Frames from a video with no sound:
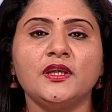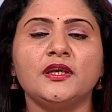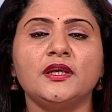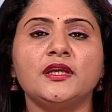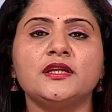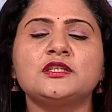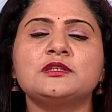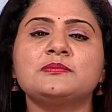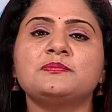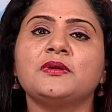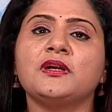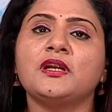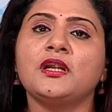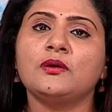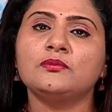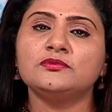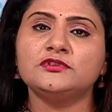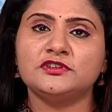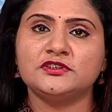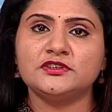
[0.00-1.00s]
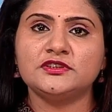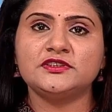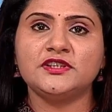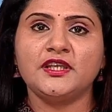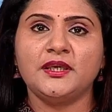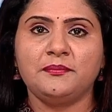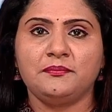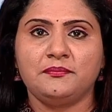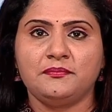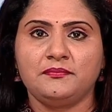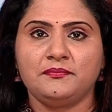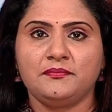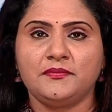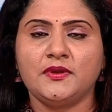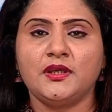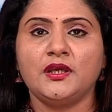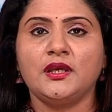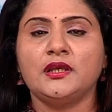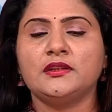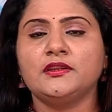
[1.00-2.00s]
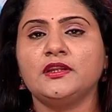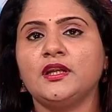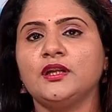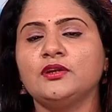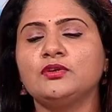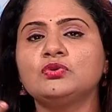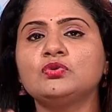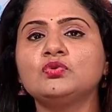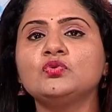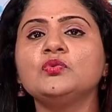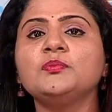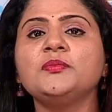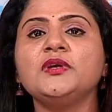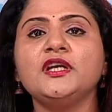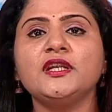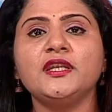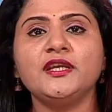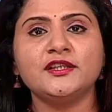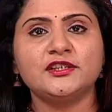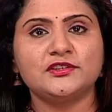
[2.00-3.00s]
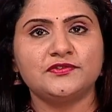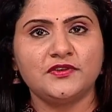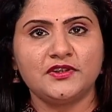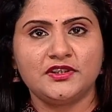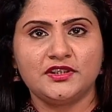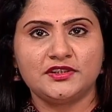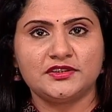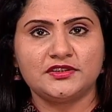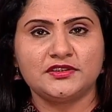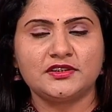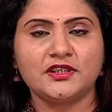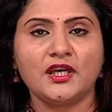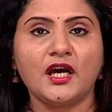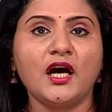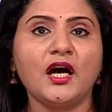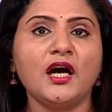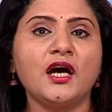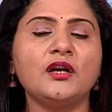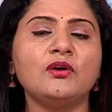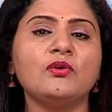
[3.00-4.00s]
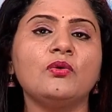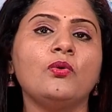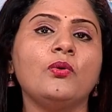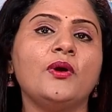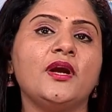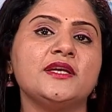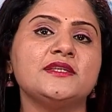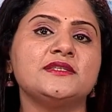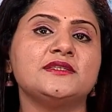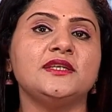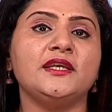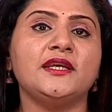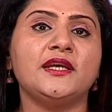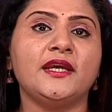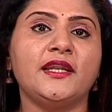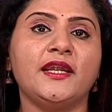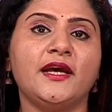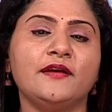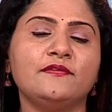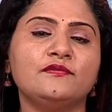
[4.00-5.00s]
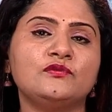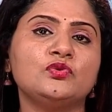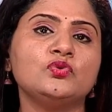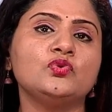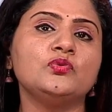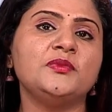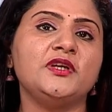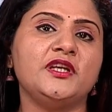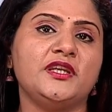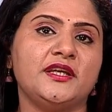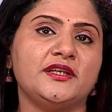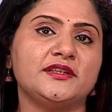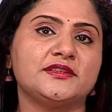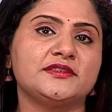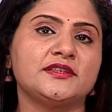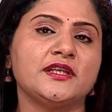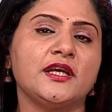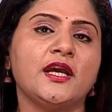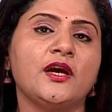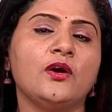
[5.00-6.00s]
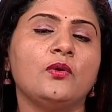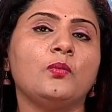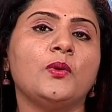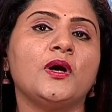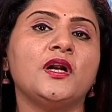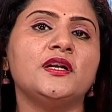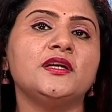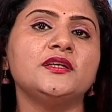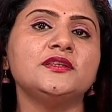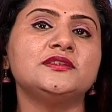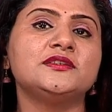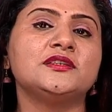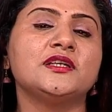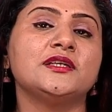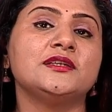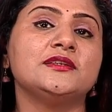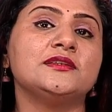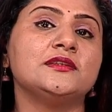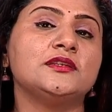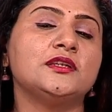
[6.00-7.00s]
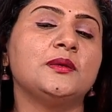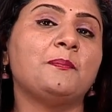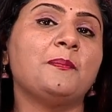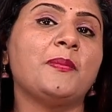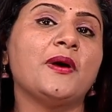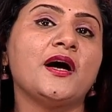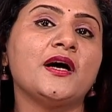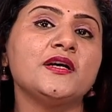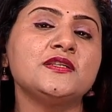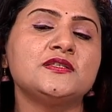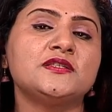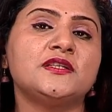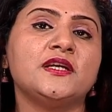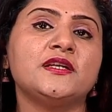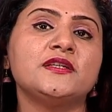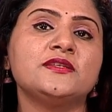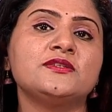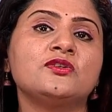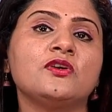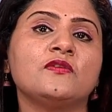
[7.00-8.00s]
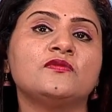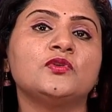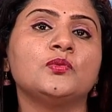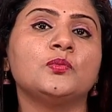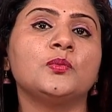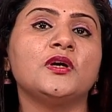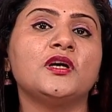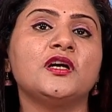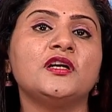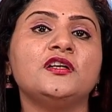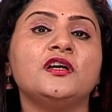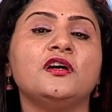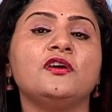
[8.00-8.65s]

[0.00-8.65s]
It is pronounced the same. There are two meanings for this. ROSE can have two meanings. One is the past tense of the word